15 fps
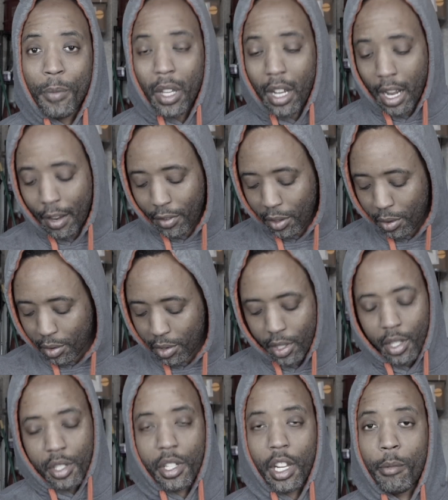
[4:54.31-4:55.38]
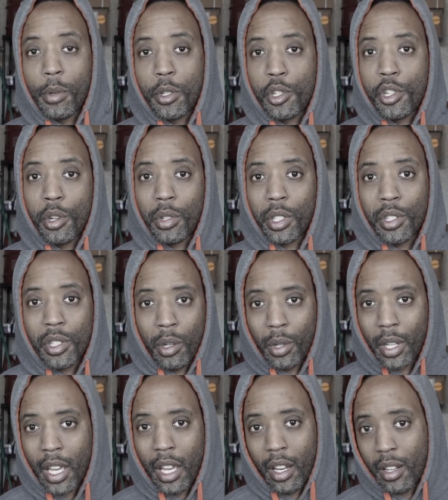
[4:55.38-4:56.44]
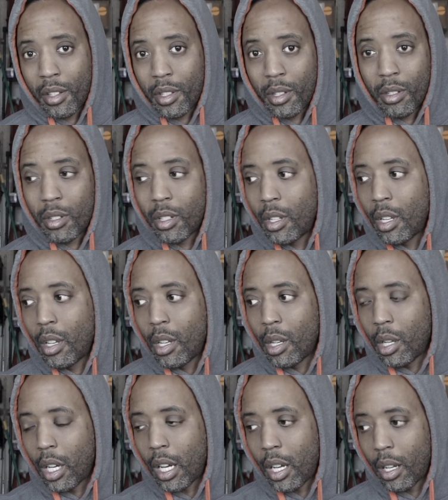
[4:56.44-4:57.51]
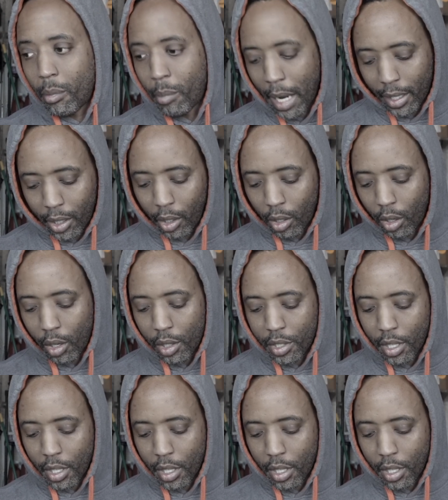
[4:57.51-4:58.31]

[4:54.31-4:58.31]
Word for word: I've used this. I've been shooting soda cans and backyards.